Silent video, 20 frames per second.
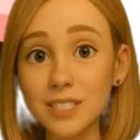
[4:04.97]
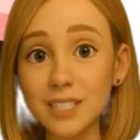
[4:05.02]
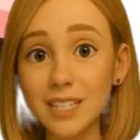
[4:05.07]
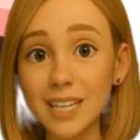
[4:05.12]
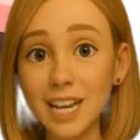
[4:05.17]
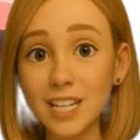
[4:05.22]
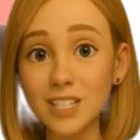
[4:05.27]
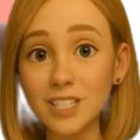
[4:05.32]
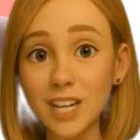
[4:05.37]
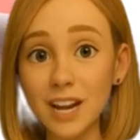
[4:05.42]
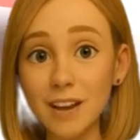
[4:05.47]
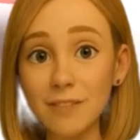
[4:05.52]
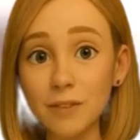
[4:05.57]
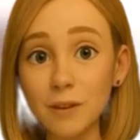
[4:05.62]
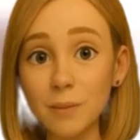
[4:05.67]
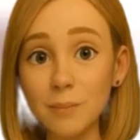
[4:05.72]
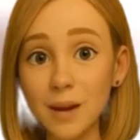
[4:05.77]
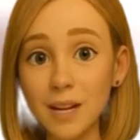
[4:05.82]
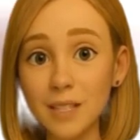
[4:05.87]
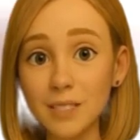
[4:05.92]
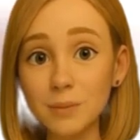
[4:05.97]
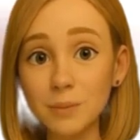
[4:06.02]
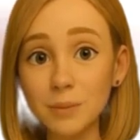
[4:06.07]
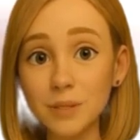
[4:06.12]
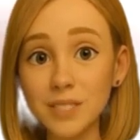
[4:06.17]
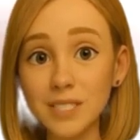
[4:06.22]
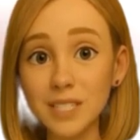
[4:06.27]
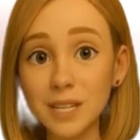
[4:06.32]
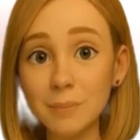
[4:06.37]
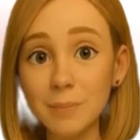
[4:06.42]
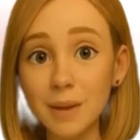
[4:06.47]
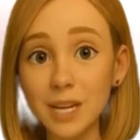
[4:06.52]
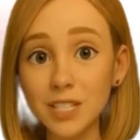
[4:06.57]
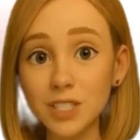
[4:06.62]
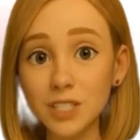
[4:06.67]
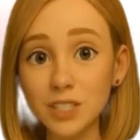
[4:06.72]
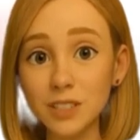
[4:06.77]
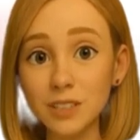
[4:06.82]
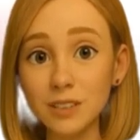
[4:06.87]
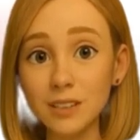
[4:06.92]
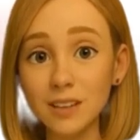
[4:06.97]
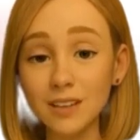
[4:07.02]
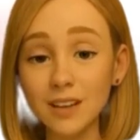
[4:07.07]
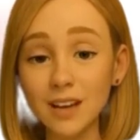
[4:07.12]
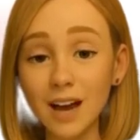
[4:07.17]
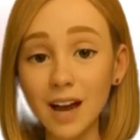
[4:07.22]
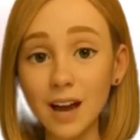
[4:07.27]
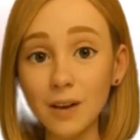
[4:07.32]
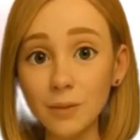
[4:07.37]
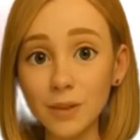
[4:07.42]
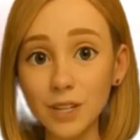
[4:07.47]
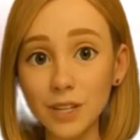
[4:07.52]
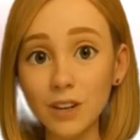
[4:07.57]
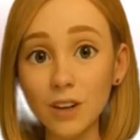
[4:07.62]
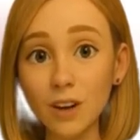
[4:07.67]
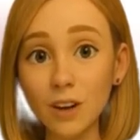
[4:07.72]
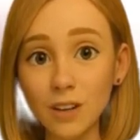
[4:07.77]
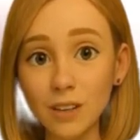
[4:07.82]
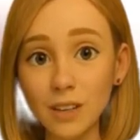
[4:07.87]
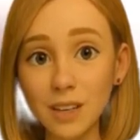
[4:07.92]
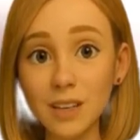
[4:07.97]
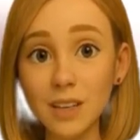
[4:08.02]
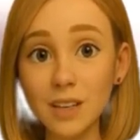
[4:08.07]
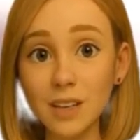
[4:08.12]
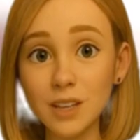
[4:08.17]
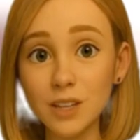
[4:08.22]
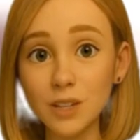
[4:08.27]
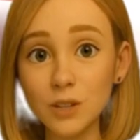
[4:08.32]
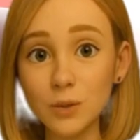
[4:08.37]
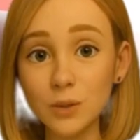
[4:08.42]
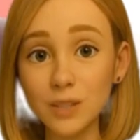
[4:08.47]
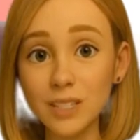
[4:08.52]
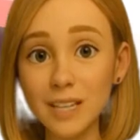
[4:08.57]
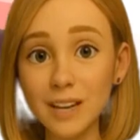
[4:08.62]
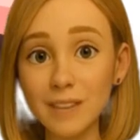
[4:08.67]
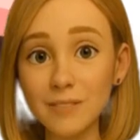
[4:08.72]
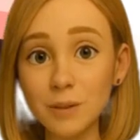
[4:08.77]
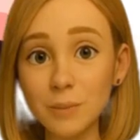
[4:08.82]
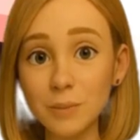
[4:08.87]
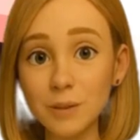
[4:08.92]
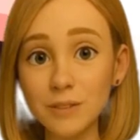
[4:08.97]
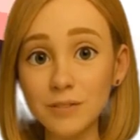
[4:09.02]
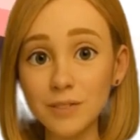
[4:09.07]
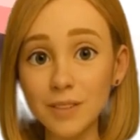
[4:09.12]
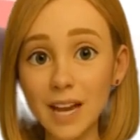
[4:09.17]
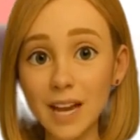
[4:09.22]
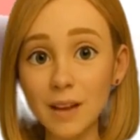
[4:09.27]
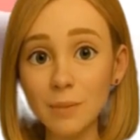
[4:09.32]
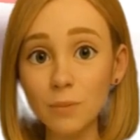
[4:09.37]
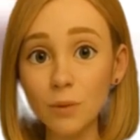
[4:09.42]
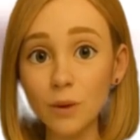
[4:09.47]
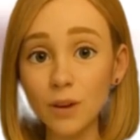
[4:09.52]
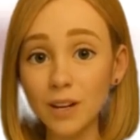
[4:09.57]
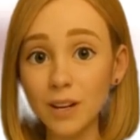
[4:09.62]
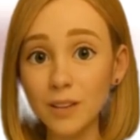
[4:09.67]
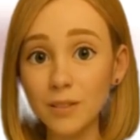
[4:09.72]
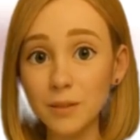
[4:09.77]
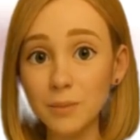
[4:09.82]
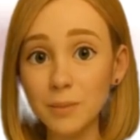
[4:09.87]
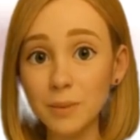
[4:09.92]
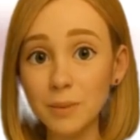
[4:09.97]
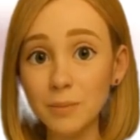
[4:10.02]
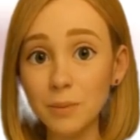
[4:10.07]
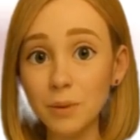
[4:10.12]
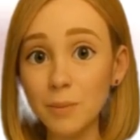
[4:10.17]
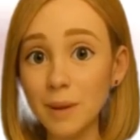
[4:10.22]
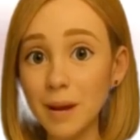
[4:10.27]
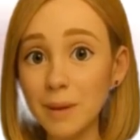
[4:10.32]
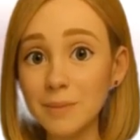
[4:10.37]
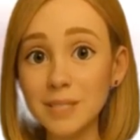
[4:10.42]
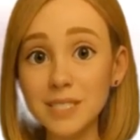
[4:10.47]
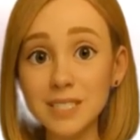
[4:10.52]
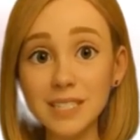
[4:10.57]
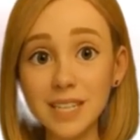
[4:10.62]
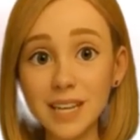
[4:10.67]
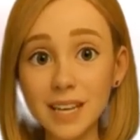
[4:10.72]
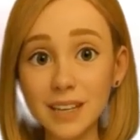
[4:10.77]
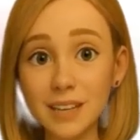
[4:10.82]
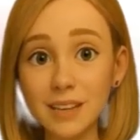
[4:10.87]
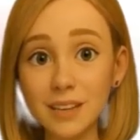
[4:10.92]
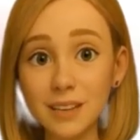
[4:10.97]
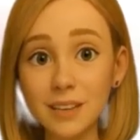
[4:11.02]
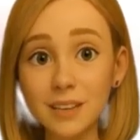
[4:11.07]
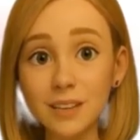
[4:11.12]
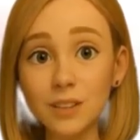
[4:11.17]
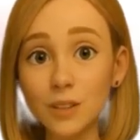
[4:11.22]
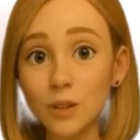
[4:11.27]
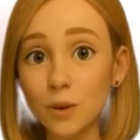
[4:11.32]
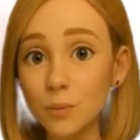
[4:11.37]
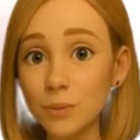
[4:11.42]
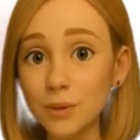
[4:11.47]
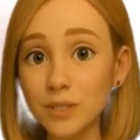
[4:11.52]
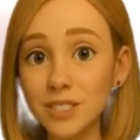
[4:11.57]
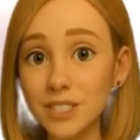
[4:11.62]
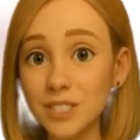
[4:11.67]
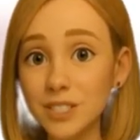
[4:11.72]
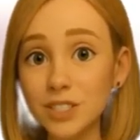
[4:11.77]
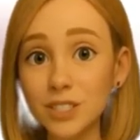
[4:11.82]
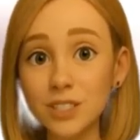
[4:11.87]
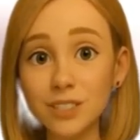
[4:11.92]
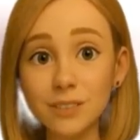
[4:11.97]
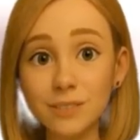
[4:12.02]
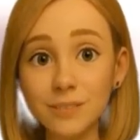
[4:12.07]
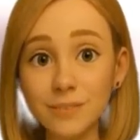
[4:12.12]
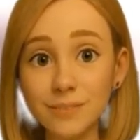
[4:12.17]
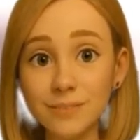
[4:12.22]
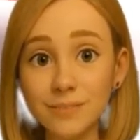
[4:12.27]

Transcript: to catch every possible sick patient, high recall, you'll inevitably flag more healthy people by mistake, low precision.